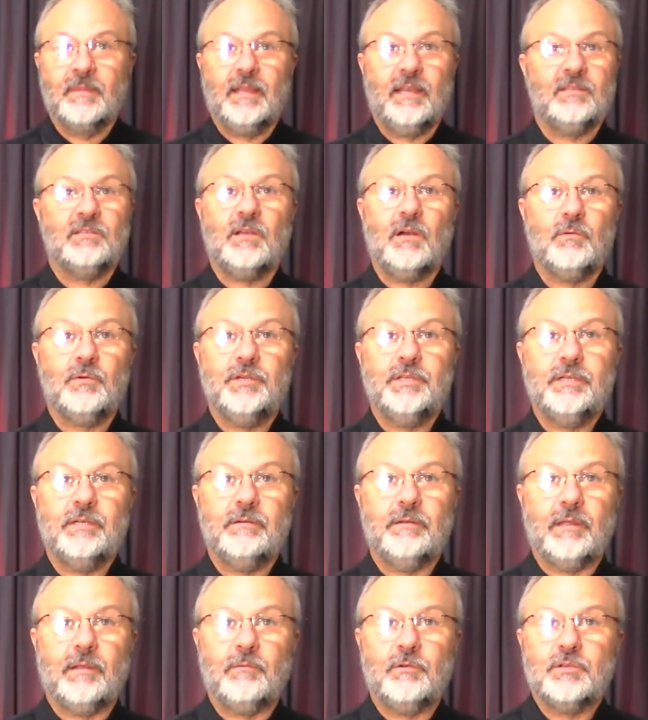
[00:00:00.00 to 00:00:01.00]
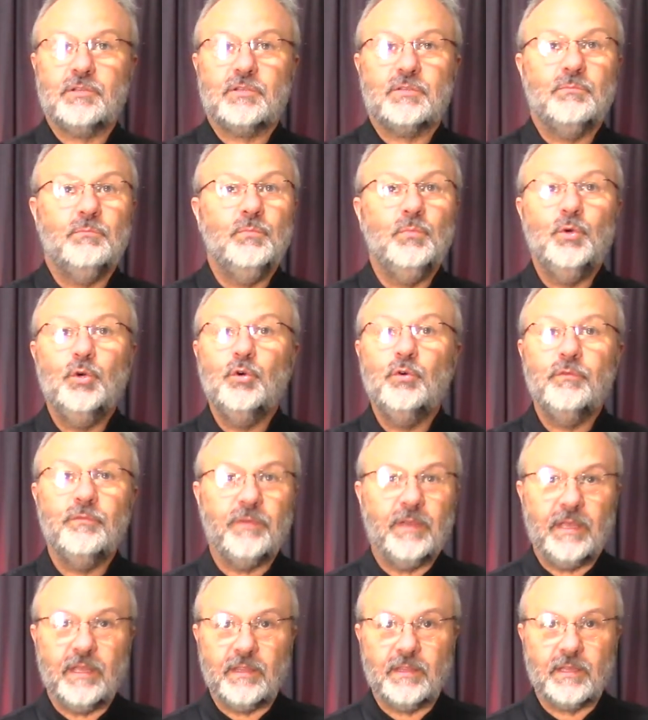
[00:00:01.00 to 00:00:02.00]
that's all we're doing. We're just
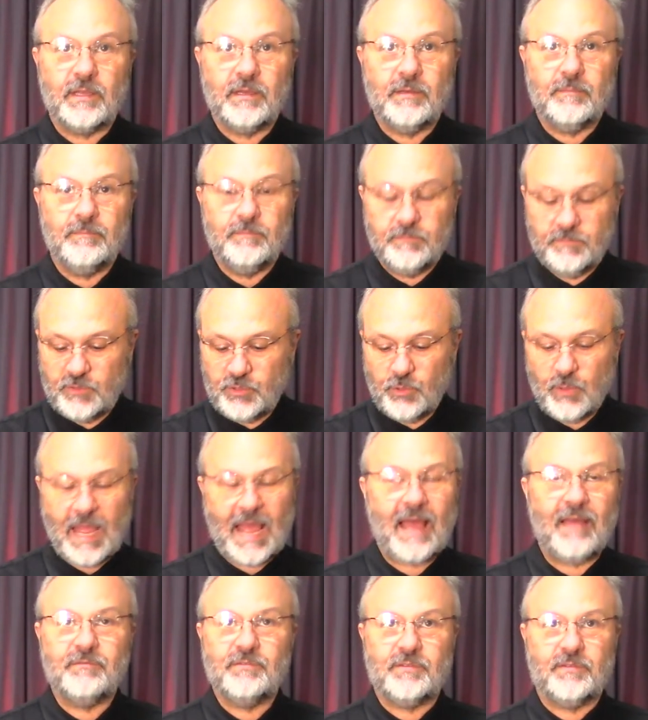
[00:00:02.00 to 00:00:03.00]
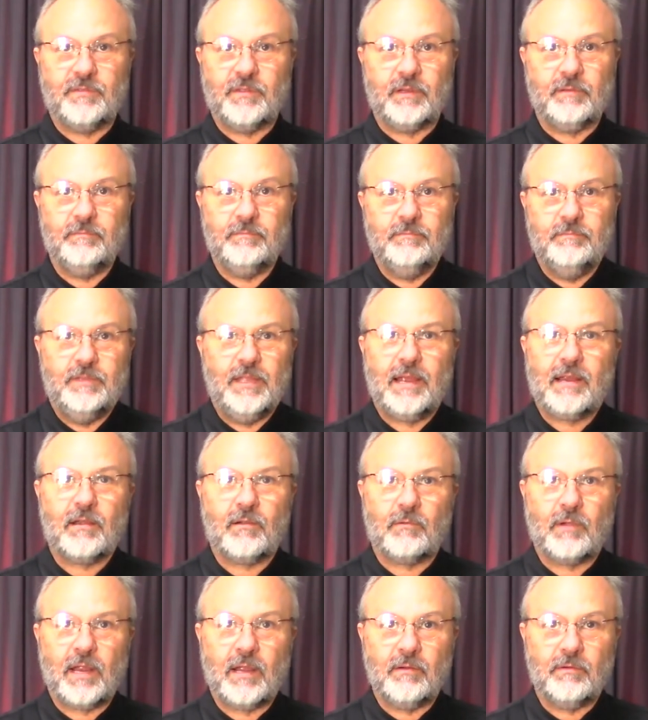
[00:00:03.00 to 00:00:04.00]
moving the two halves of the deck
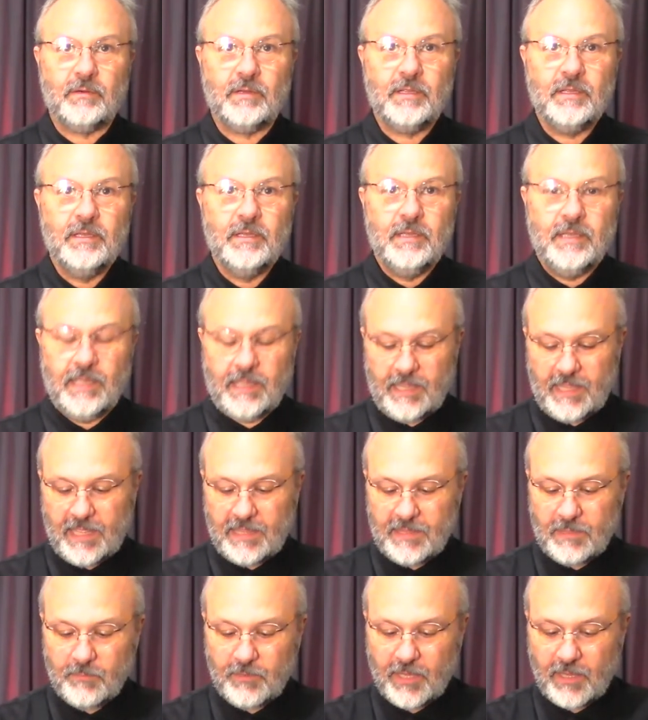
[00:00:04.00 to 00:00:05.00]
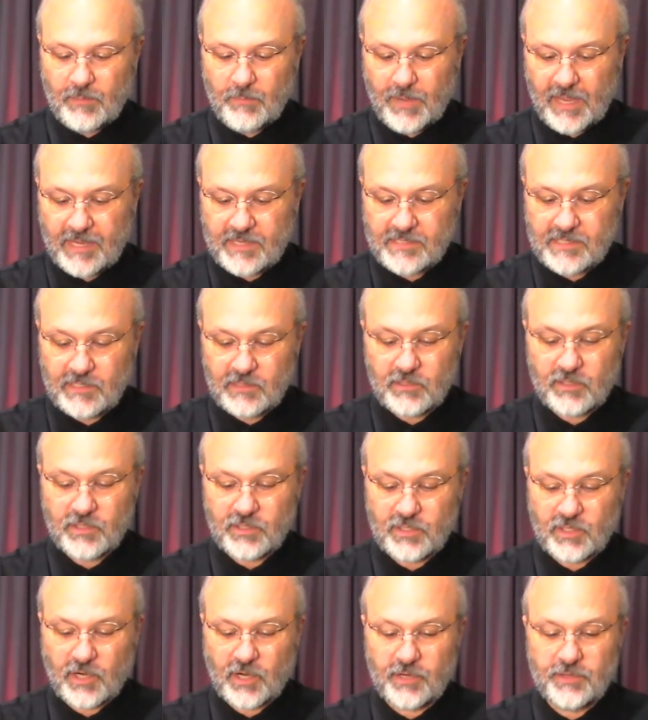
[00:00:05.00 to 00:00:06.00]
around. And then we come back and say, look
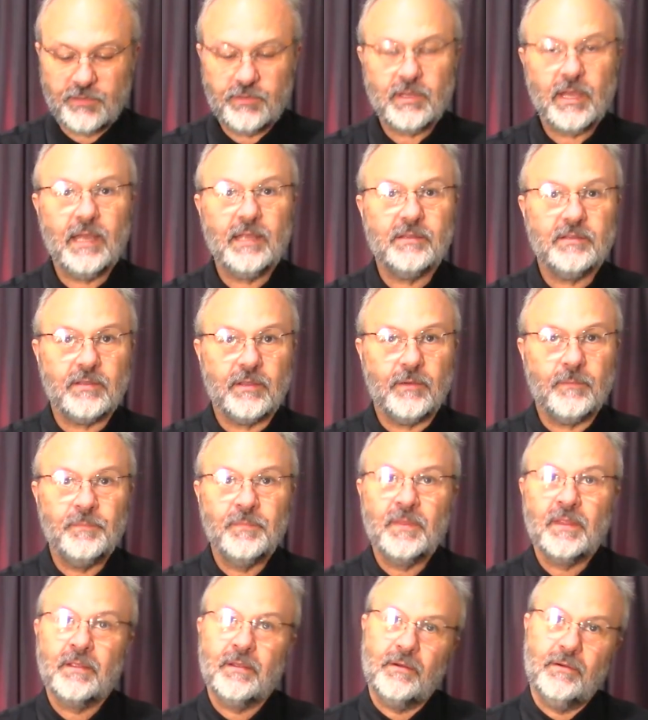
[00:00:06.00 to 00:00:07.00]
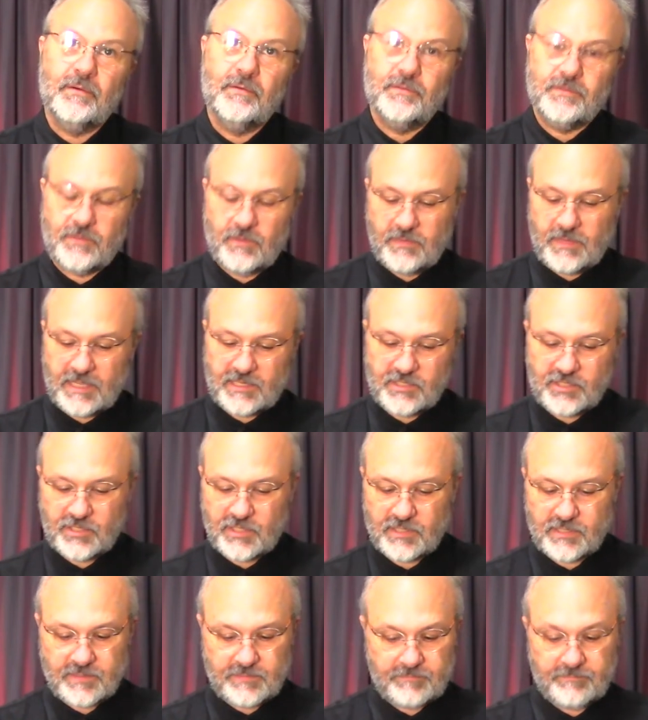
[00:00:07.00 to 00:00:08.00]
at the card you cut to. So that's
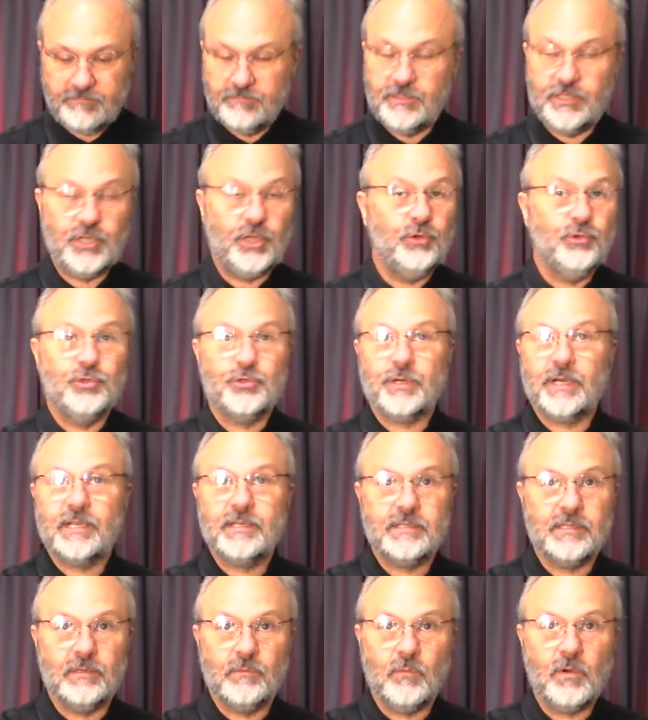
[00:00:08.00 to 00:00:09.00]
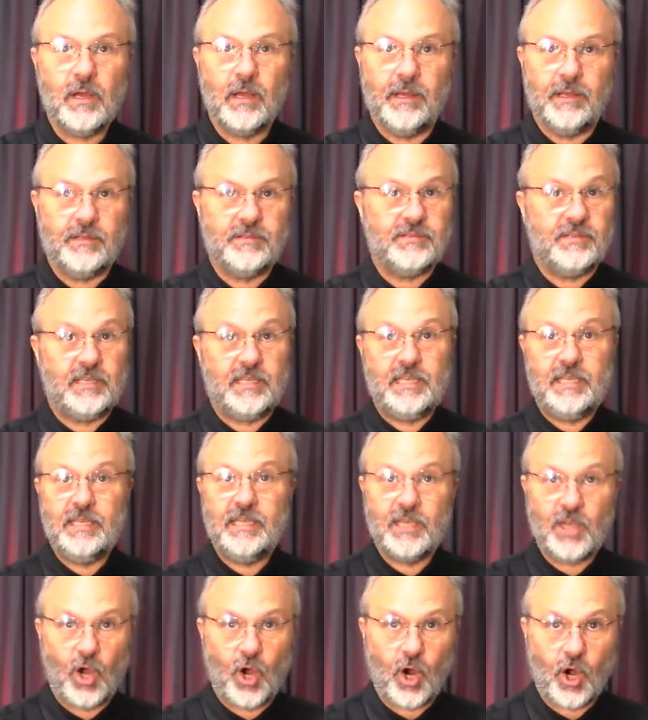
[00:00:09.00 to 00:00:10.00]
just two tricks in one. It's the
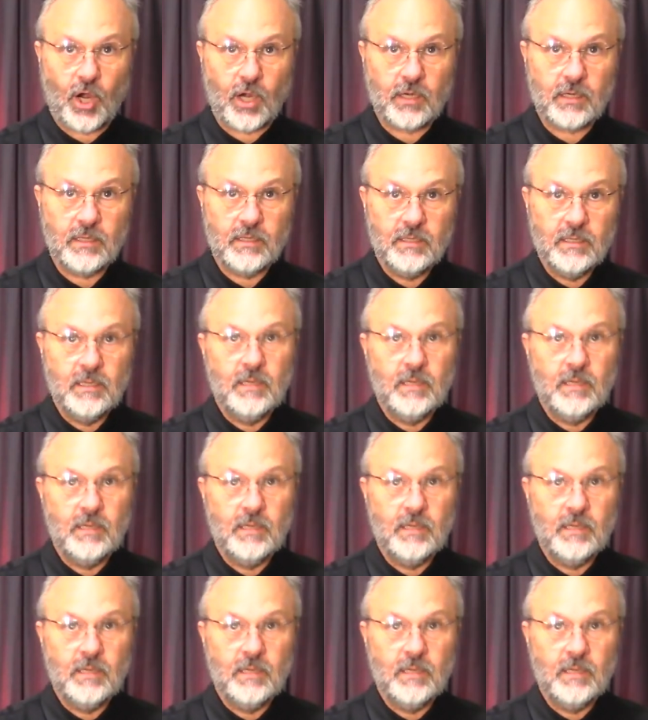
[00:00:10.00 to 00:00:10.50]
key card